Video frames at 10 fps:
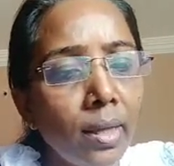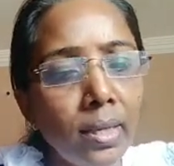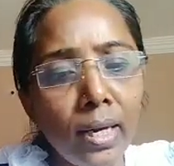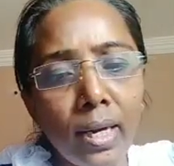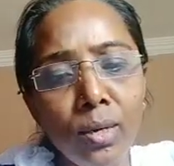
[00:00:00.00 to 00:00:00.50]

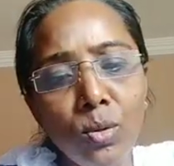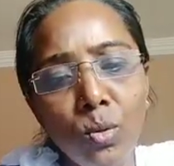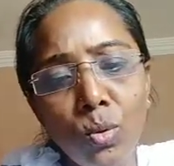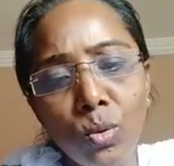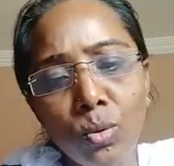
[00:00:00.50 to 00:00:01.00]
there are
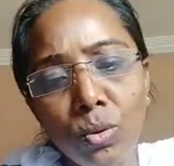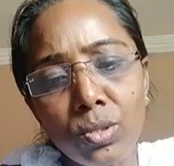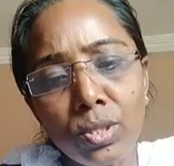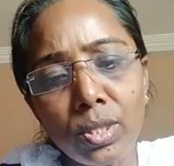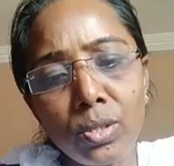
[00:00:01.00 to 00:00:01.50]
no
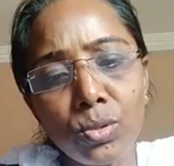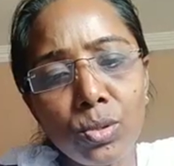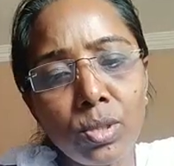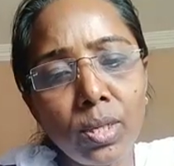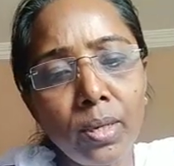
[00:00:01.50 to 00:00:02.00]

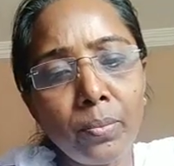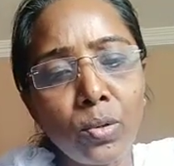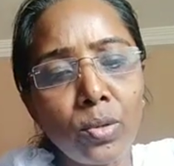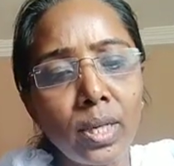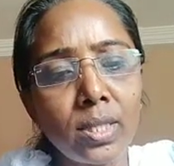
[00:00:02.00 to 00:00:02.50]
constitutional
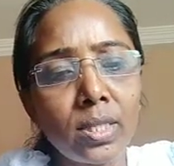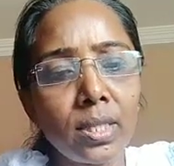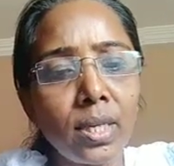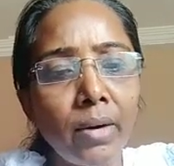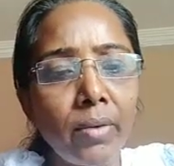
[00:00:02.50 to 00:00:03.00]

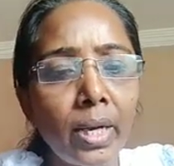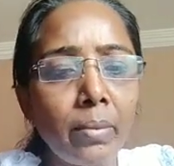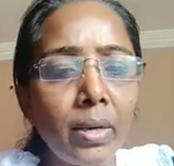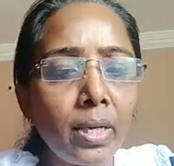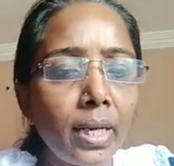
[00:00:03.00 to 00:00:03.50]
protection
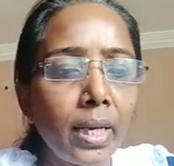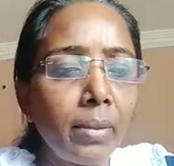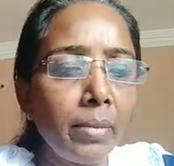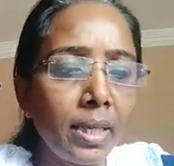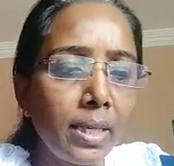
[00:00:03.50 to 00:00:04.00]
available
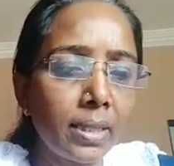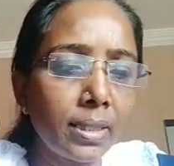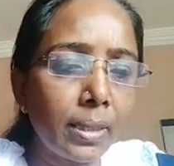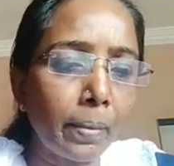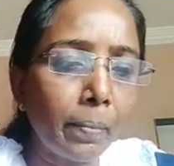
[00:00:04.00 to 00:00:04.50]
in
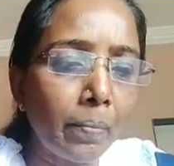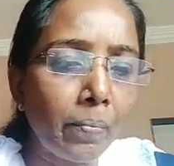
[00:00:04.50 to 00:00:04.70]
mediation.